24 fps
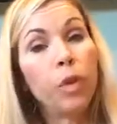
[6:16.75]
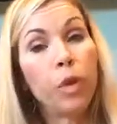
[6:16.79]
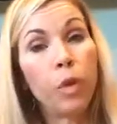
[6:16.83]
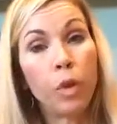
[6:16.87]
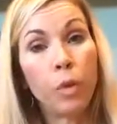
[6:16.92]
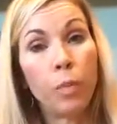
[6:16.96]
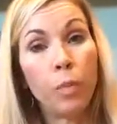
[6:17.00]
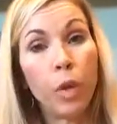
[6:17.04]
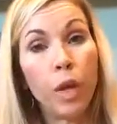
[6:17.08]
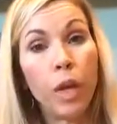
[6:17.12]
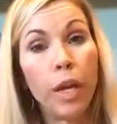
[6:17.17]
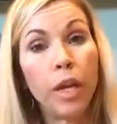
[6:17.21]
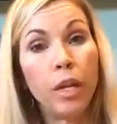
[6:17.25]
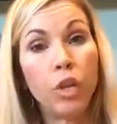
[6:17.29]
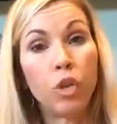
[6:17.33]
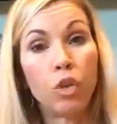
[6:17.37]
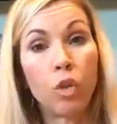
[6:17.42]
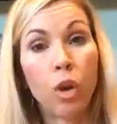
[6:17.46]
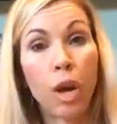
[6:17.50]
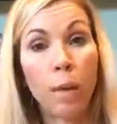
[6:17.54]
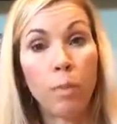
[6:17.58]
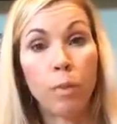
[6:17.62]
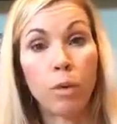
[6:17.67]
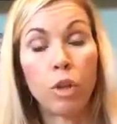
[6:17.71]
You could put a
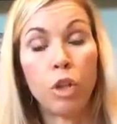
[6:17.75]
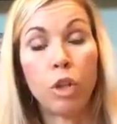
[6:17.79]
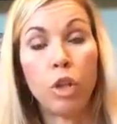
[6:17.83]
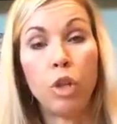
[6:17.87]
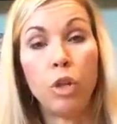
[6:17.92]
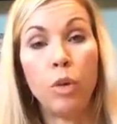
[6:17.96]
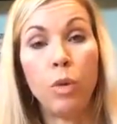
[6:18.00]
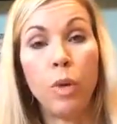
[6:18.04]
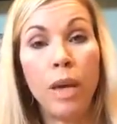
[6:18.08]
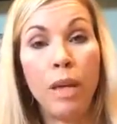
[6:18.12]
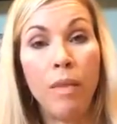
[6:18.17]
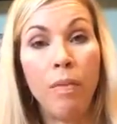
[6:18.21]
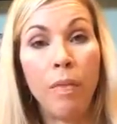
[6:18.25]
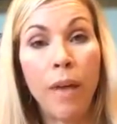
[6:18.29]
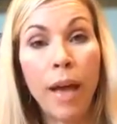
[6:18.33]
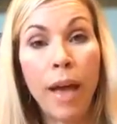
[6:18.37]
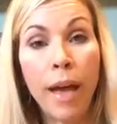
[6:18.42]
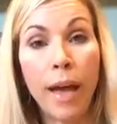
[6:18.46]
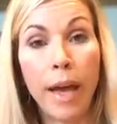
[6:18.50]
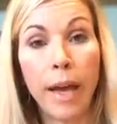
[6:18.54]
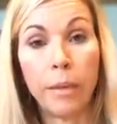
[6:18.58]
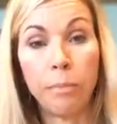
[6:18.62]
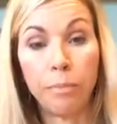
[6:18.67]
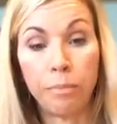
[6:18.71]
drop or two in
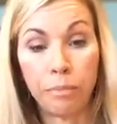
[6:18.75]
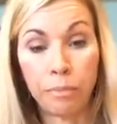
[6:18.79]
that